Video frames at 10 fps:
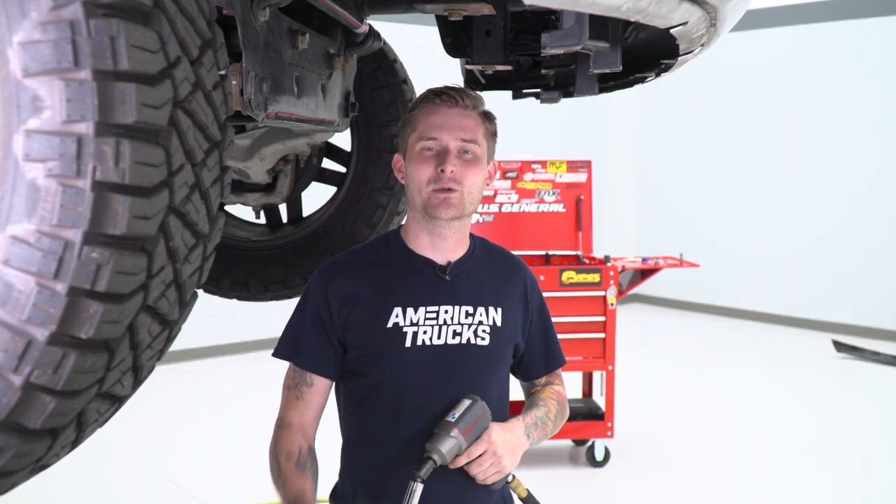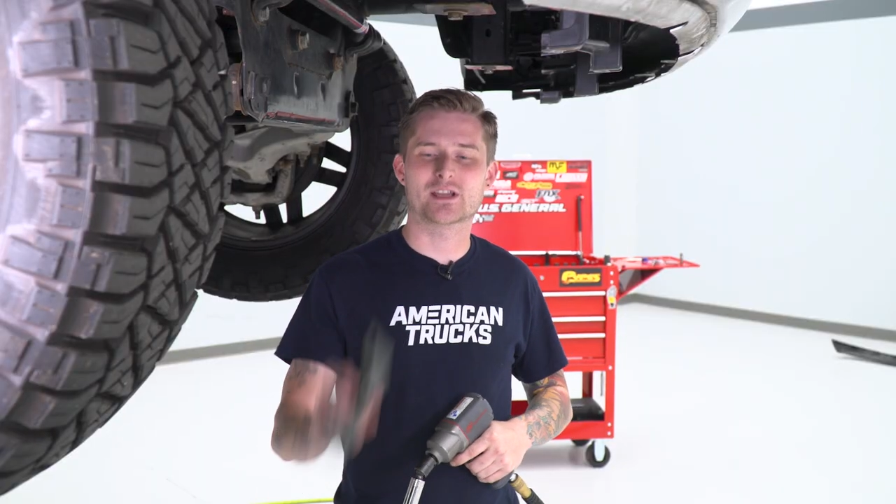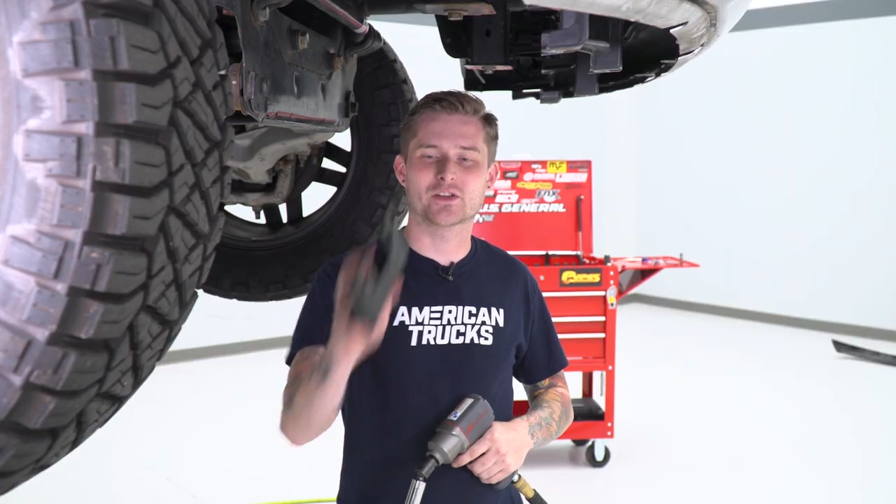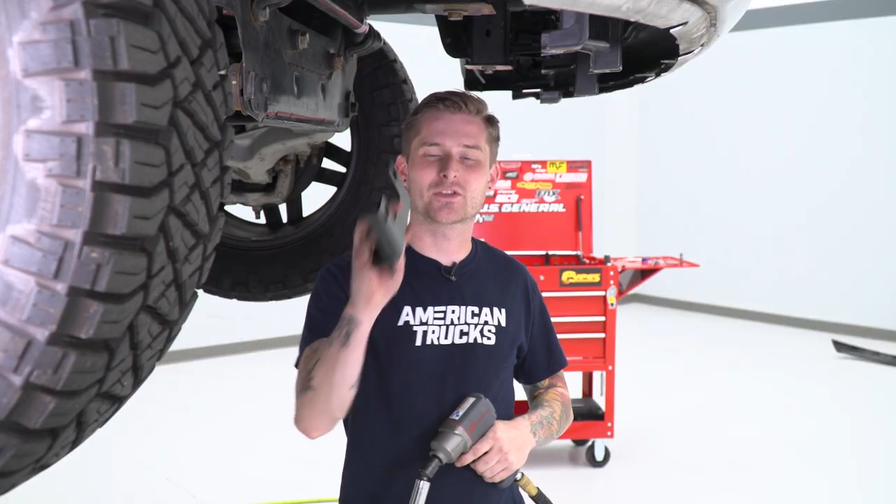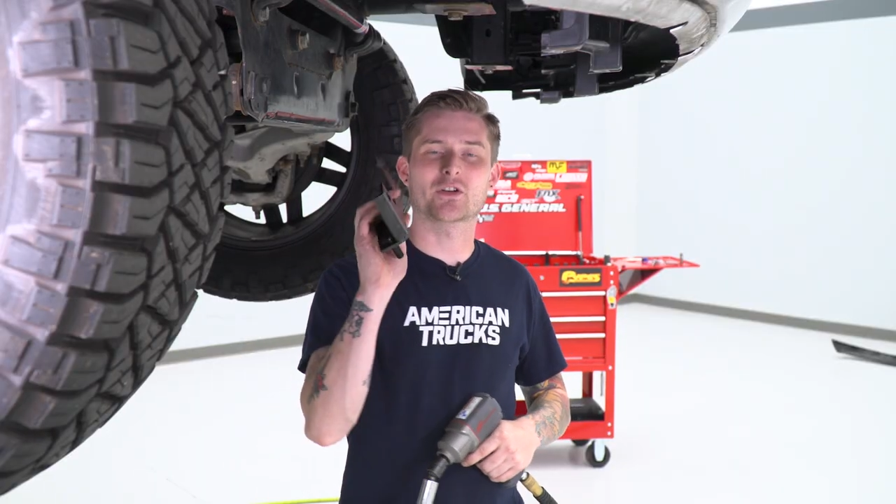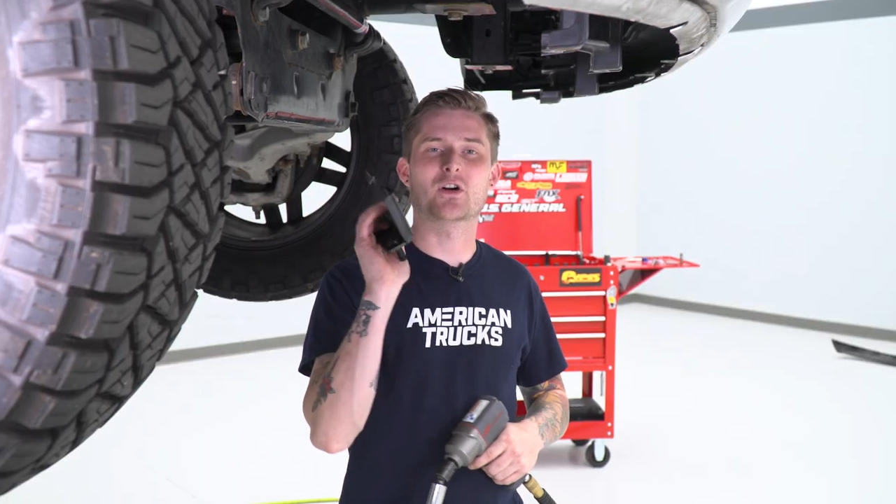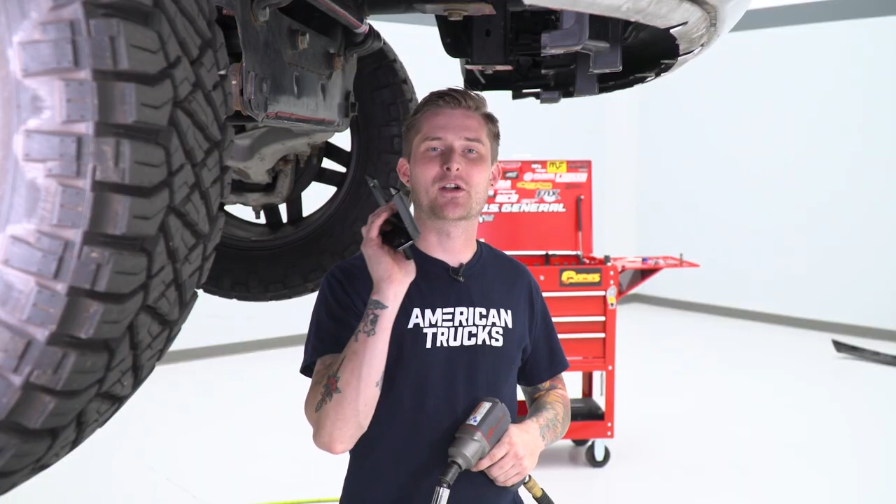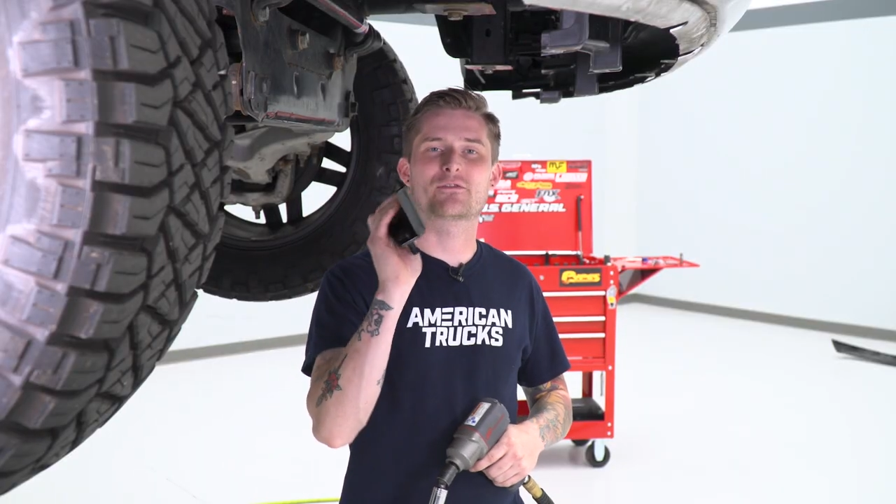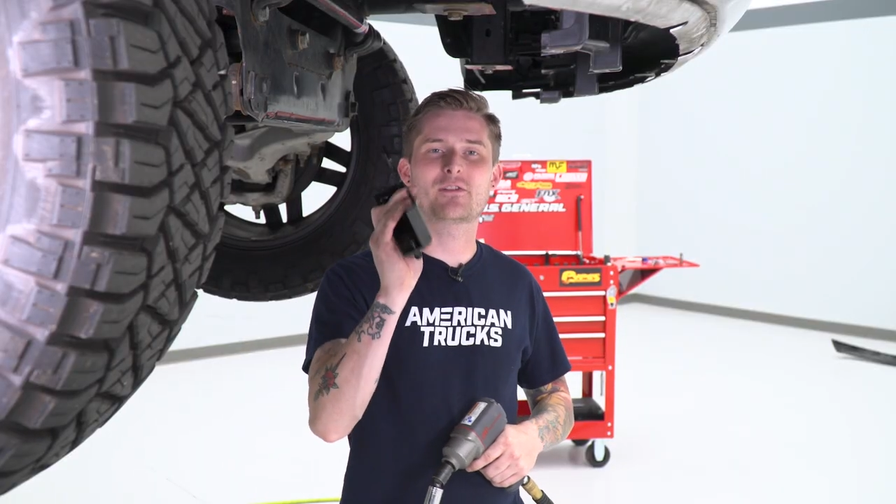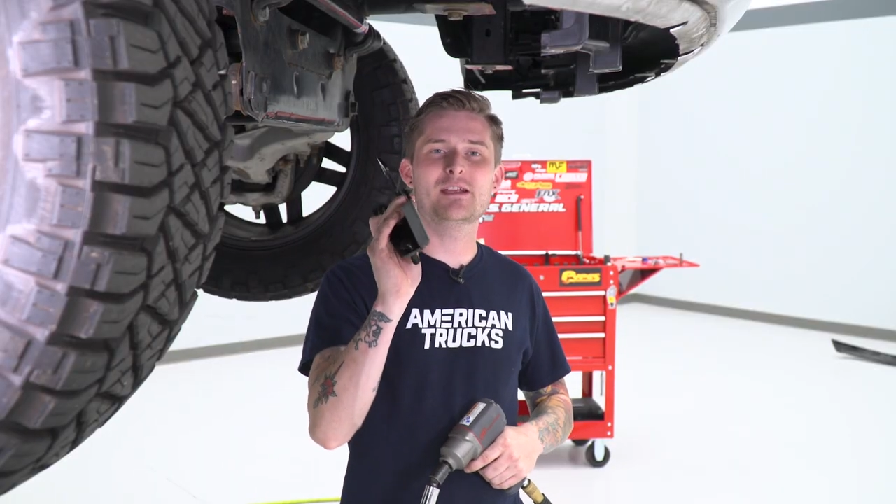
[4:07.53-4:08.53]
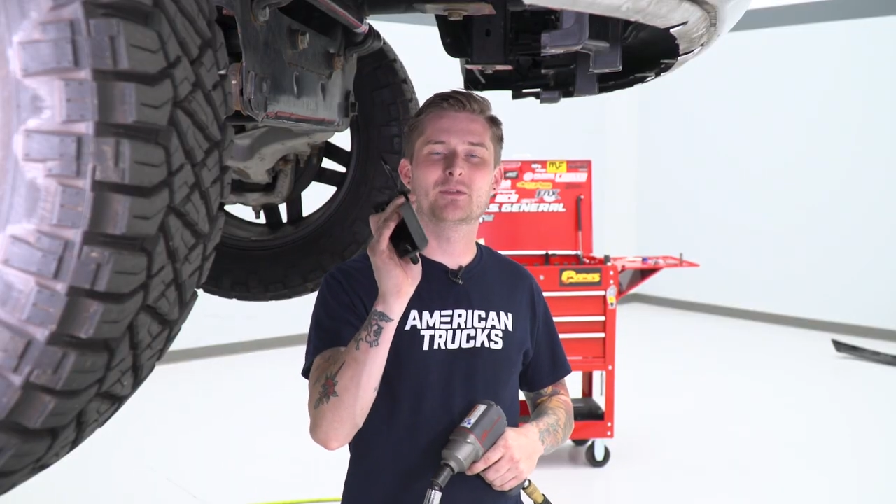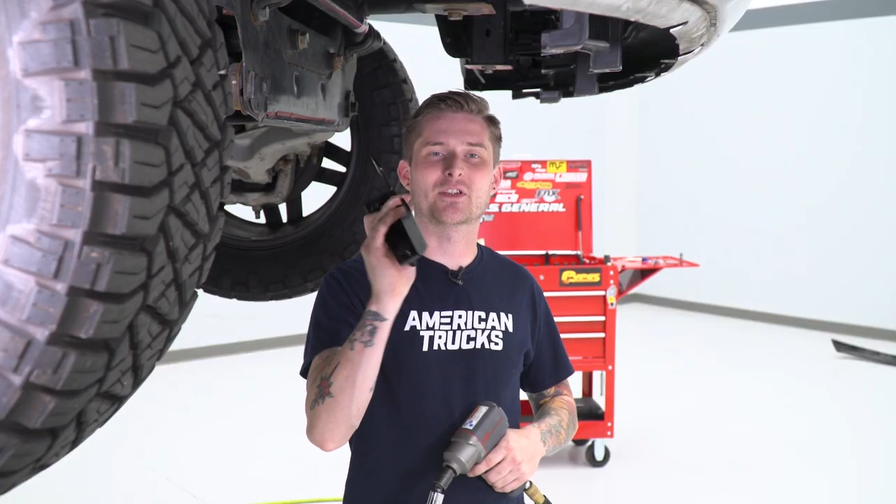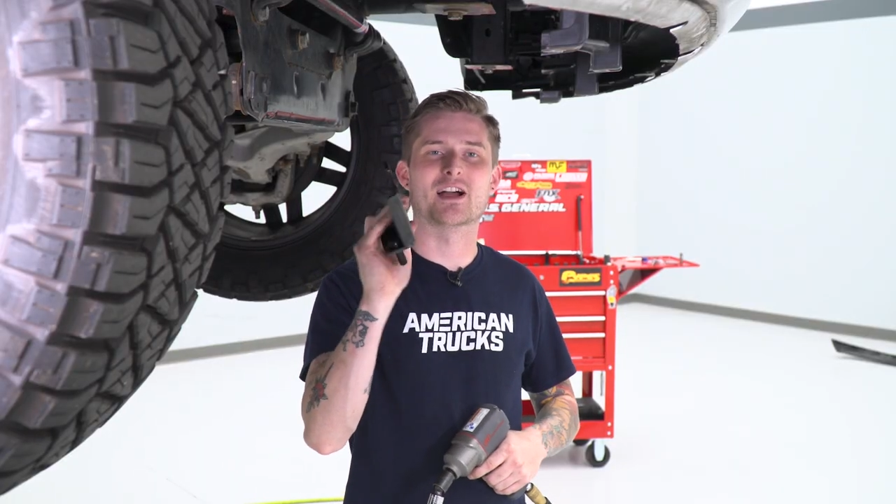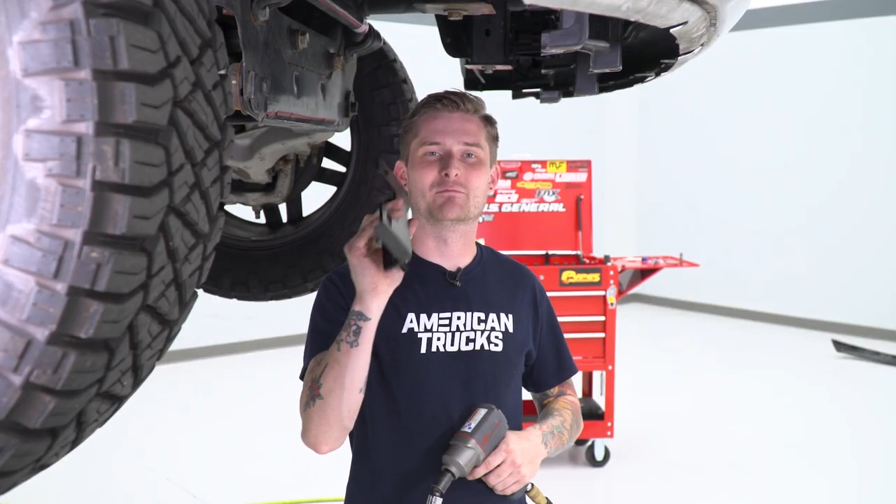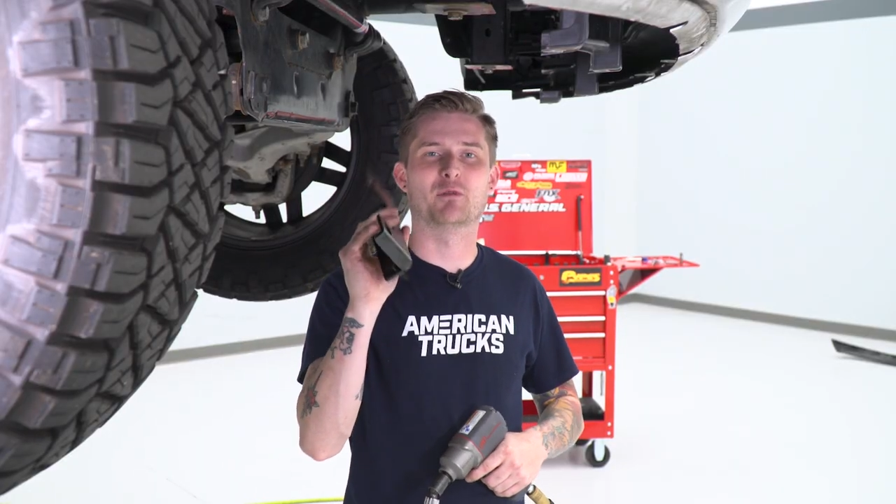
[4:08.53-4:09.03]
we can install our frame
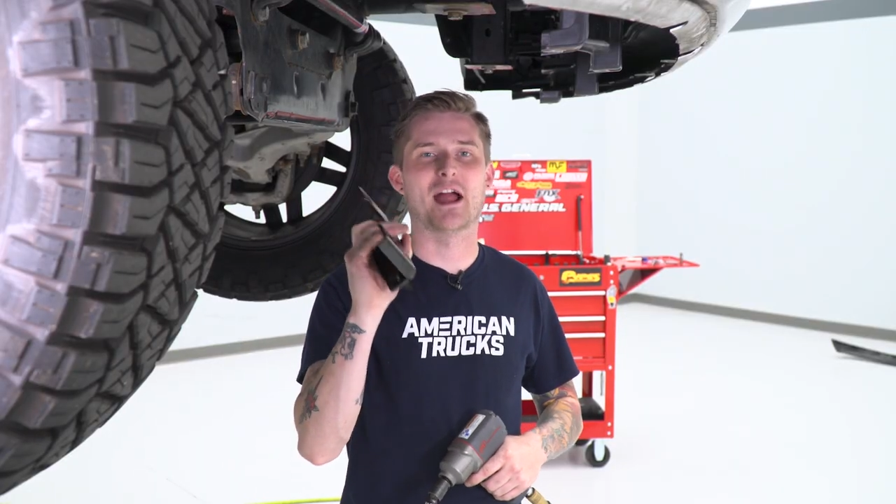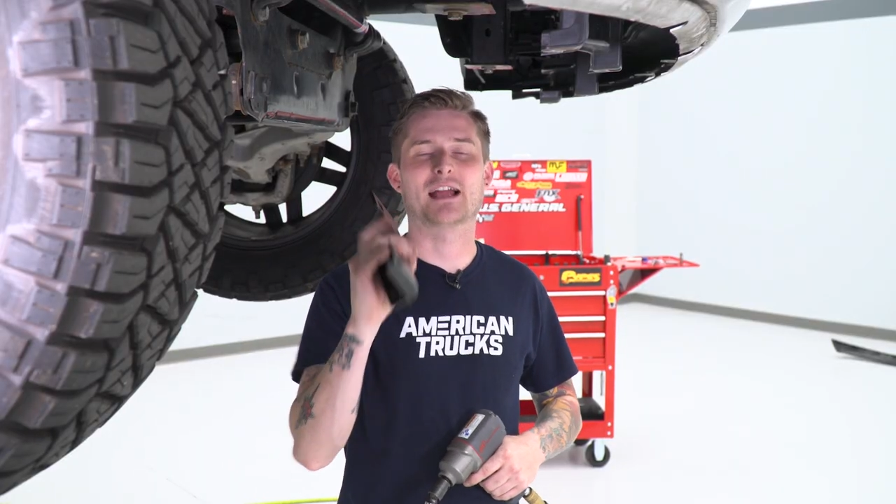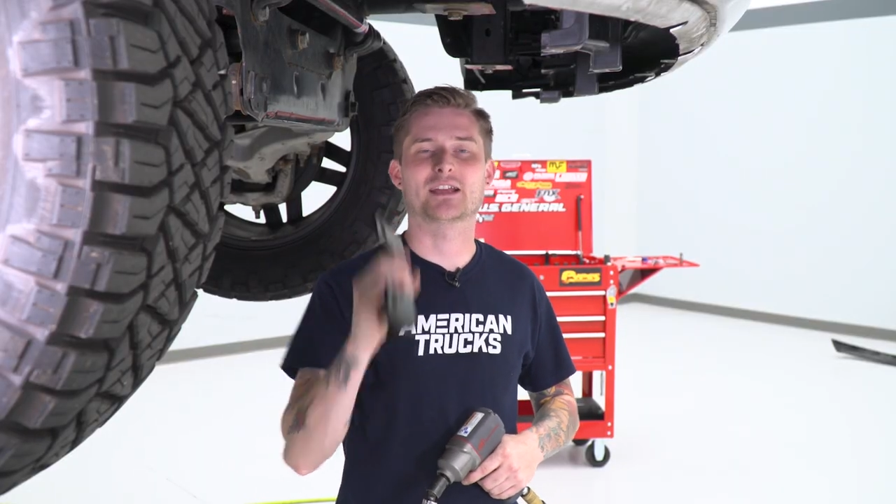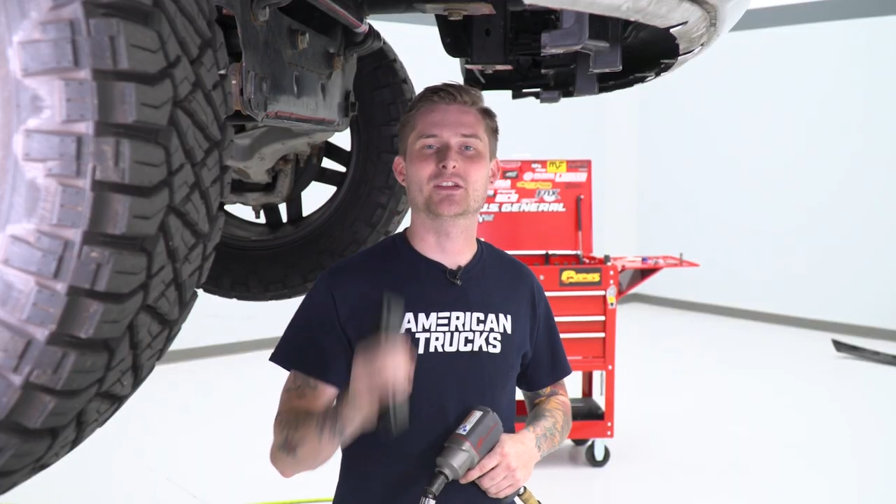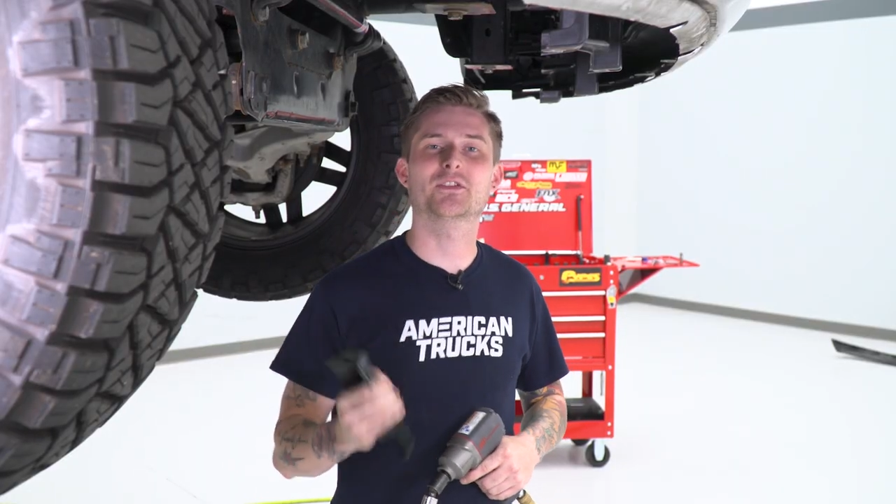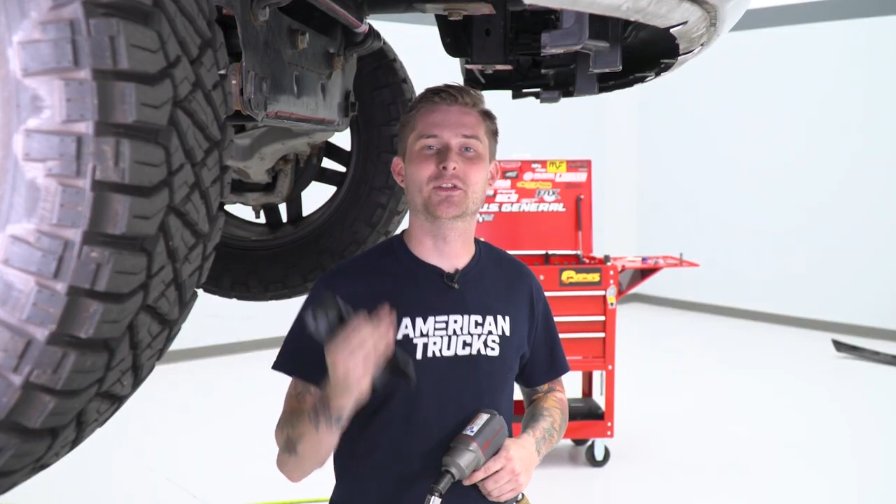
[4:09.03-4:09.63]
side brackets.